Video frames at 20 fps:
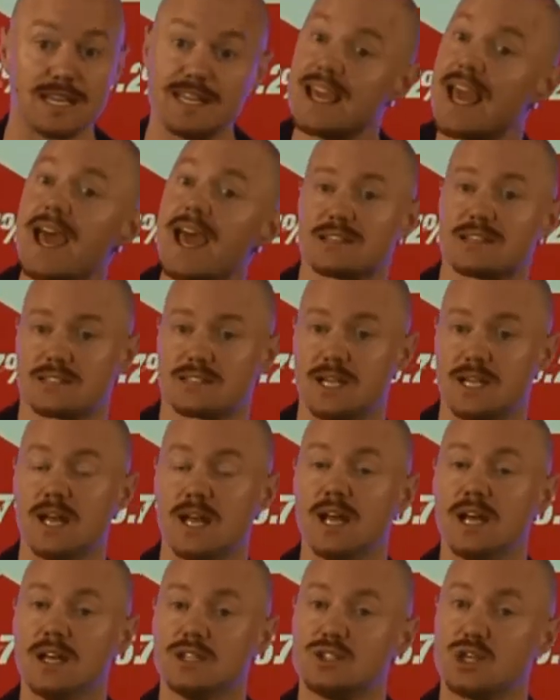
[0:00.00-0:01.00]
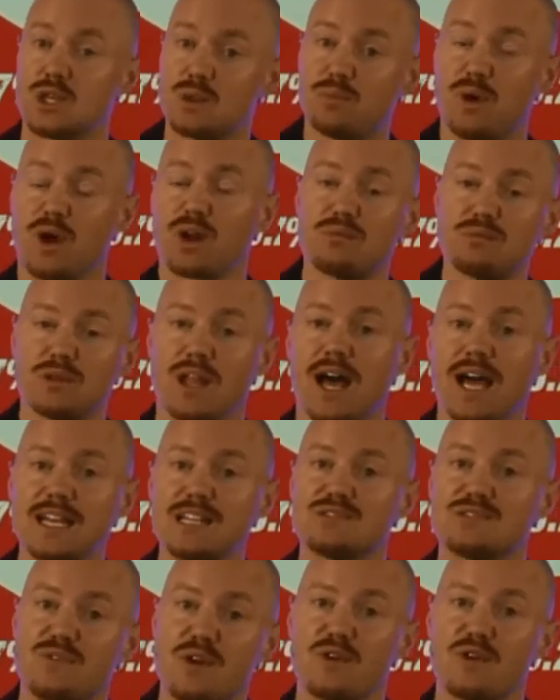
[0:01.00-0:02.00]
And yes, to the bottom
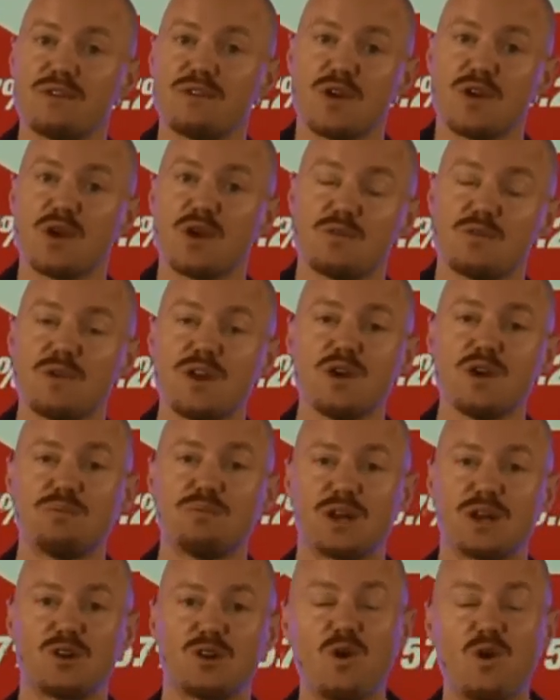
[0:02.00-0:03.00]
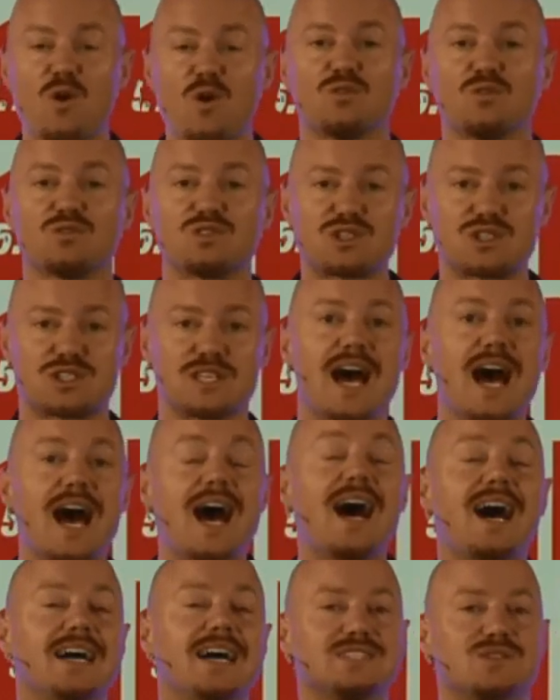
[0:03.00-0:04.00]
line is very, very real, but it all
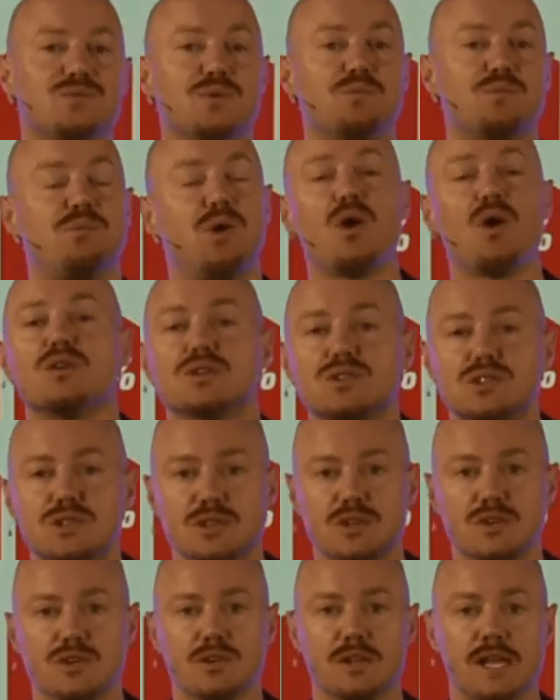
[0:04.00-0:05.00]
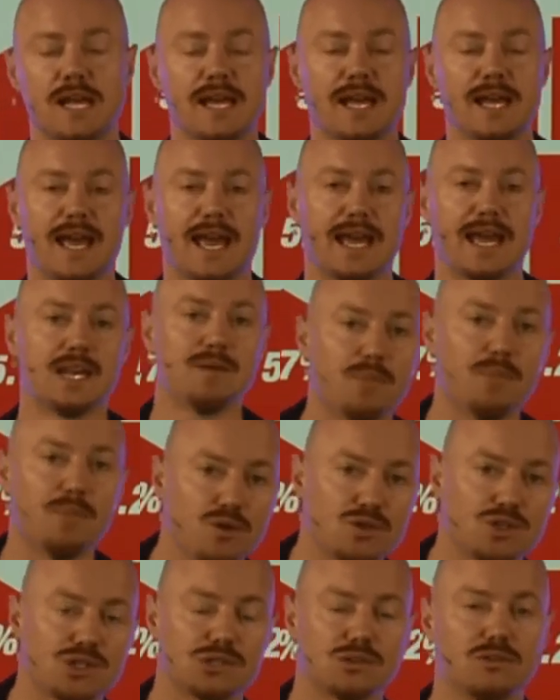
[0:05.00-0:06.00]
starts with personal and
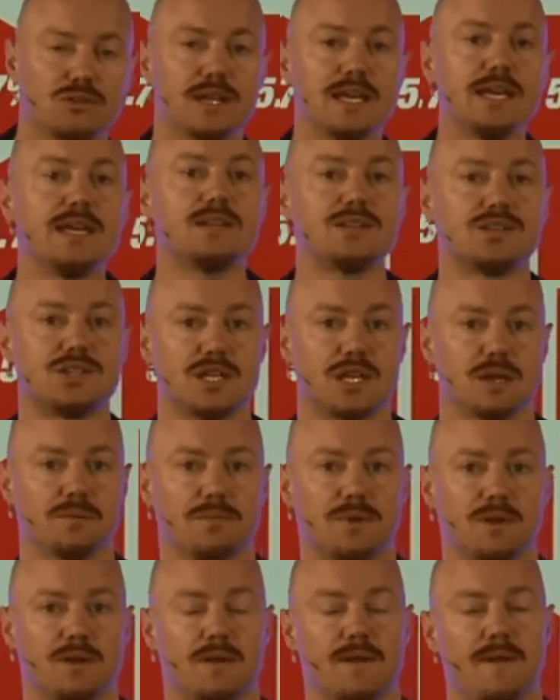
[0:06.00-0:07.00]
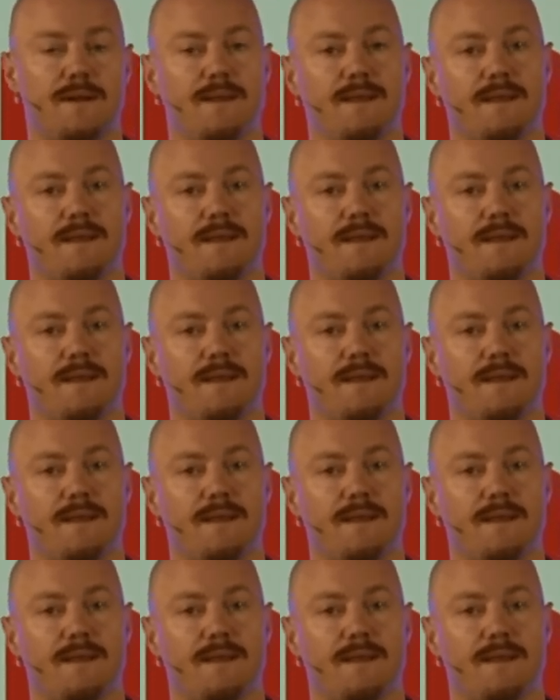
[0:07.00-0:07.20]
emotional leadership